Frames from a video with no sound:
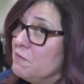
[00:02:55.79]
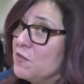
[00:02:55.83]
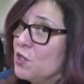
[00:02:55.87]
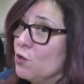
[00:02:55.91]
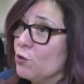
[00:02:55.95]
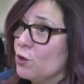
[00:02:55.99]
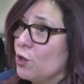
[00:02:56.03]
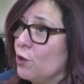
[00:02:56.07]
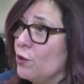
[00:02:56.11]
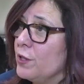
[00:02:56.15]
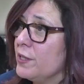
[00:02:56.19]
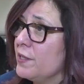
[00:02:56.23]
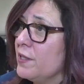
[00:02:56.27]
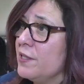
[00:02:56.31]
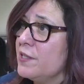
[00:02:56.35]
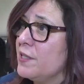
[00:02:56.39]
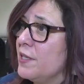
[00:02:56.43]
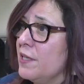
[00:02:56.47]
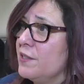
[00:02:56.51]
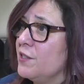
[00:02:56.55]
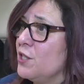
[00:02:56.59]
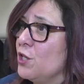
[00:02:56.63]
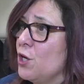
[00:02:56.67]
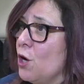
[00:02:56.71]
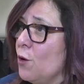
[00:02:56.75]
The authorities
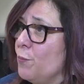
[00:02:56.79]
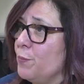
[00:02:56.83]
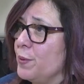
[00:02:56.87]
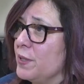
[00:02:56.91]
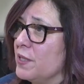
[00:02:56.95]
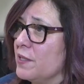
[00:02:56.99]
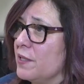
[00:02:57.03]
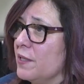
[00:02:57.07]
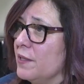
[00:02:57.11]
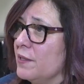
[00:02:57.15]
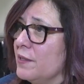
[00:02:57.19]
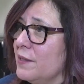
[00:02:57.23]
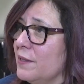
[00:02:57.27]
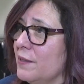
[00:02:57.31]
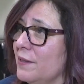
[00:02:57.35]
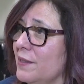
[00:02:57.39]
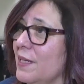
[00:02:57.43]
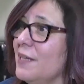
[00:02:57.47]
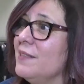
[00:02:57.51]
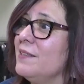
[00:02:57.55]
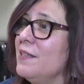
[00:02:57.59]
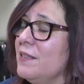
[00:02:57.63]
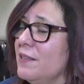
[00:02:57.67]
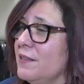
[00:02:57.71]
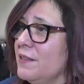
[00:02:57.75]
did the opposite.
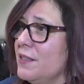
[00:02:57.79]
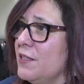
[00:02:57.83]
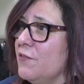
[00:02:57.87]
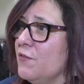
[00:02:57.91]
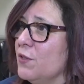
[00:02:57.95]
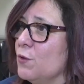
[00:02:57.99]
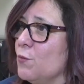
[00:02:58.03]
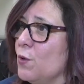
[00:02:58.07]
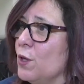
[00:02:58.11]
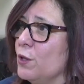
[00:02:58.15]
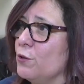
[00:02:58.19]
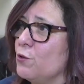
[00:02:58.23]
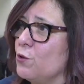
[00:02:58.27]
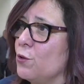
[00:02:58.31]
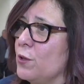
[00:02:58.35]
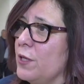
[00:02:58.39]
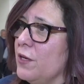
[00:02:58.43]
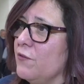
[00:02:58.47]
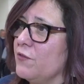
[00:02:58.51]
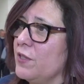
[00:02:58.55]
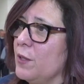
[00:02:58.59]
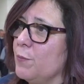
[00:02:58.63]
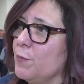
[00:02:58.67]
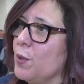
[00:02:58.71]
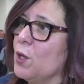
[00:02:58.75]
They didn't even want to
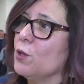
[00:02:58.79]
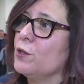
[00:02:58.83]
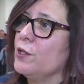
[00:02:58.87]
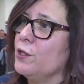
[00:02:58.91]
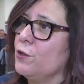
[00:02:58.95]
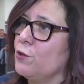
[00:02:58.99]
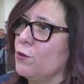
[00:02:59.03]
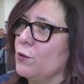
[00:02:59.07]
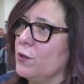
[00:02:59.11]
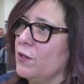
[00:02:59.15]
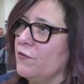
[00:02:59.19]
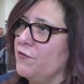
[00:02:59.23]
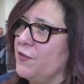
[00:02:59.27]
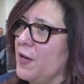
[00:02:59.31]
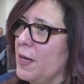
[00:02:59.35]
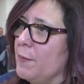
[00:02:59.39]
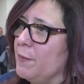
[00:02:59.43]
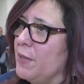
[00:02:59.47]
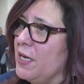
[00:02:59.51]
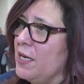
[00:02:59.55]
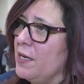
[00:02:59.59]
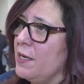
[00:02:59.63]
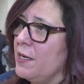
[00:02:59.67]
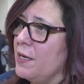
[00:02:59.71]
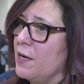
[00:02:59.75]
give the body to the
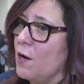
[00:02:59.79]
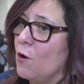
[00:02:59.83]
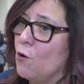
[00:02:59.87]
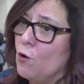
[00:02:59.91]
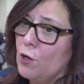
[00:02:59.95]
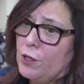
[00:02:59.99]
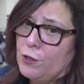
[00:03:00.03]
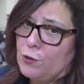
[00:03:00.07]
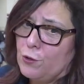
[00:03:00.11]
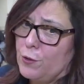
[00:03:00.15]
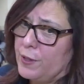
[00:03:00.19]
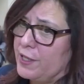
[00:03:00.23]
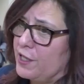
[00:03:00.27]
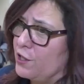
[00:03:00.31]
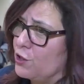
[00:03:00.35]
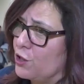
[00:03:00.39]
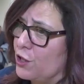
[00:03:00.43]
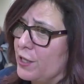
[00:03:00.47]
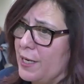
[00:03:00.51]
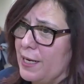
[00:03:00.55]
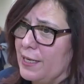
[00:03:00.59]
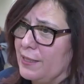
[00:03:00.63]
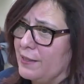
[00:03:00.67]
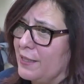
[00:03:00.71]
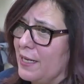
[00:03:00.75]
family or to
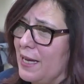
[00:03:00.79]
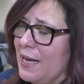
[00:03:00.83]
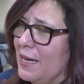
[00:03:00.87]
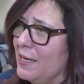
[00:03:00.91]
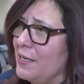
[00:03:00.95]
initiate